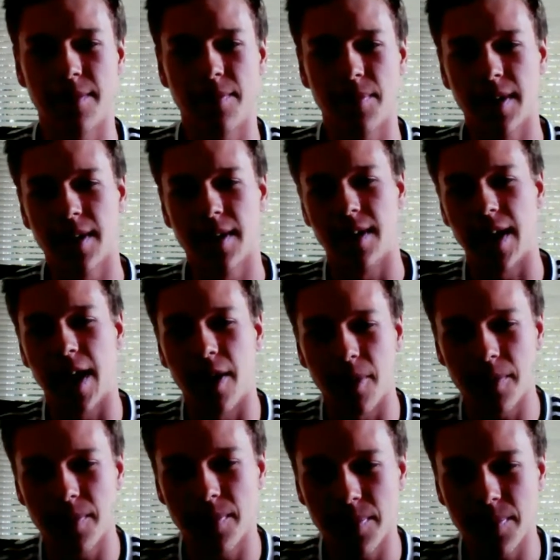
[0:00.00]

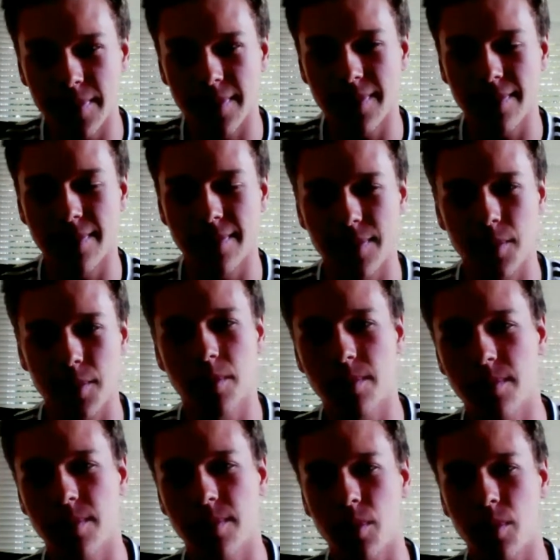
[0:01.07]
Now,
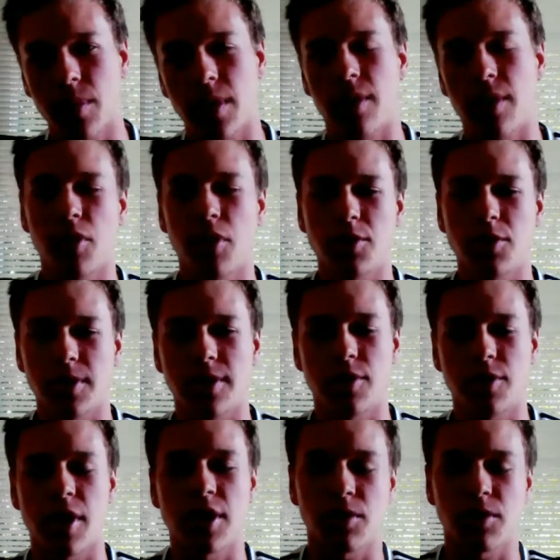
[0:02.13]
of course, we
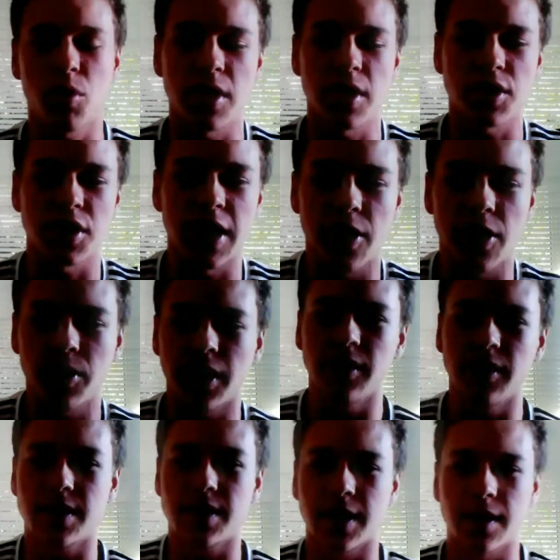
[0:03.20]
question how
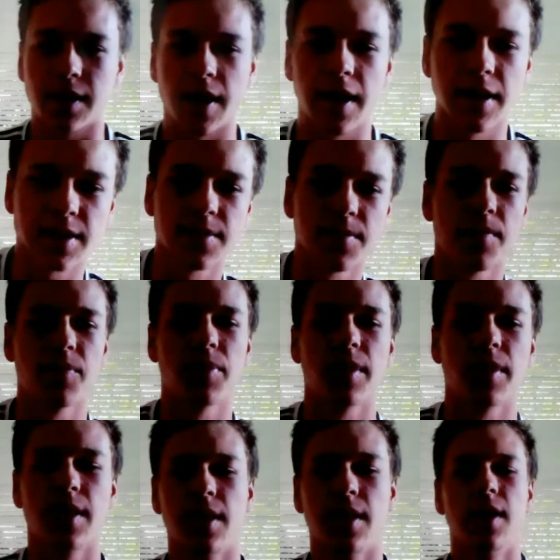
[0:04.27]
realistic that is,
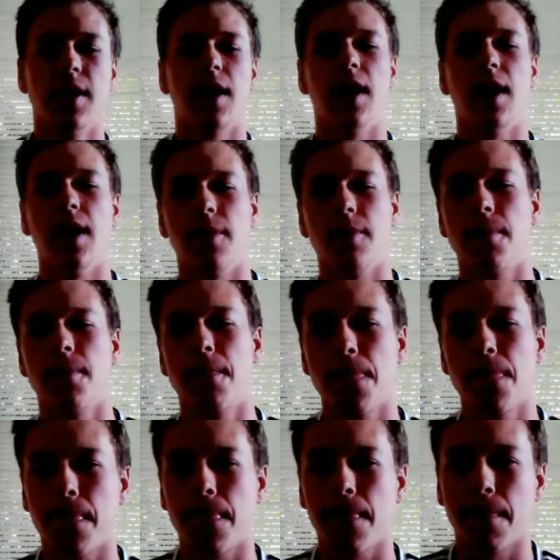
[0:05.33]

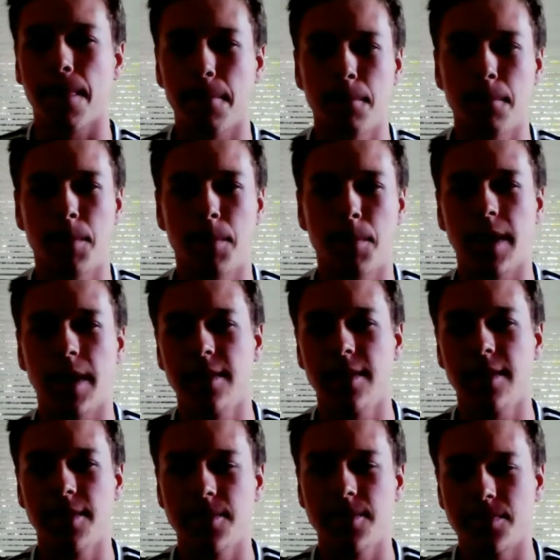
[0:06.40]
but
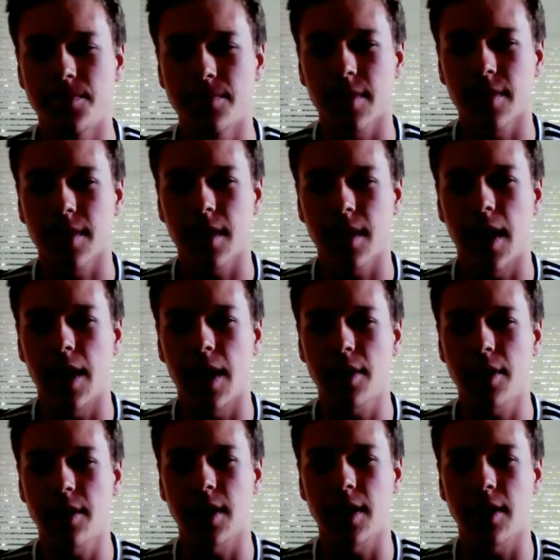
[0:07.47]
I
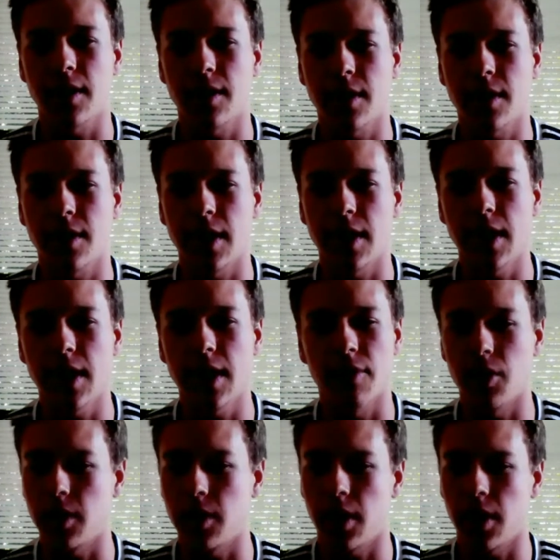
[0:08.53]
think that the Heat
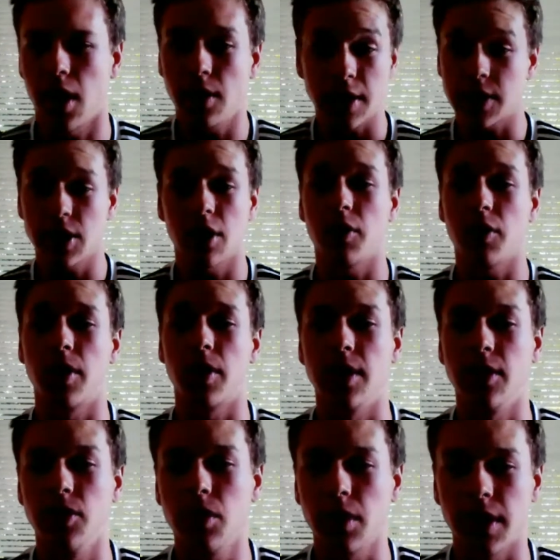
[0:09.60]
they still have a great
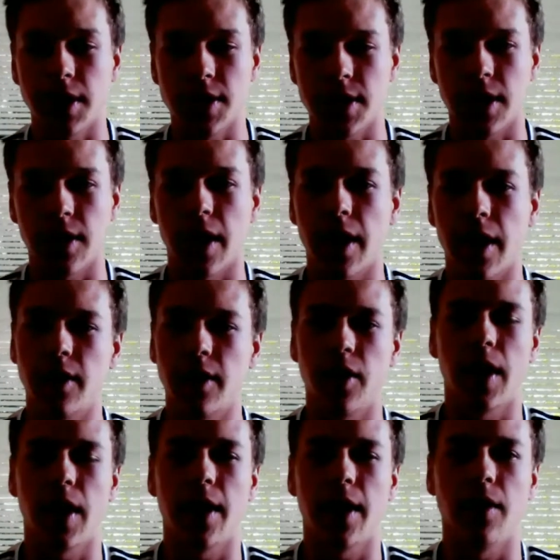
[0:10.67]
nucleus there. I don't know
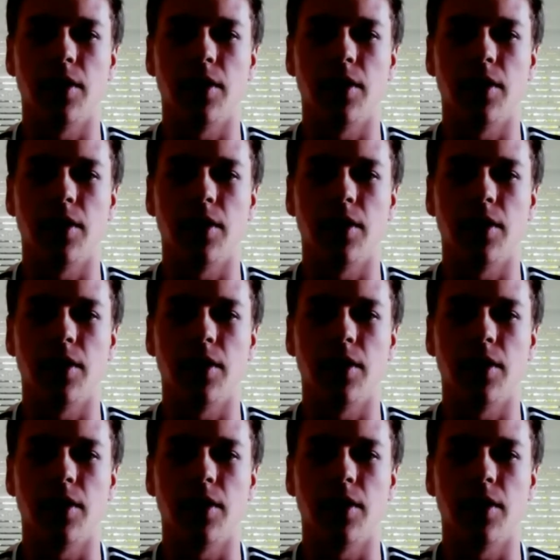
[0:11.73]
how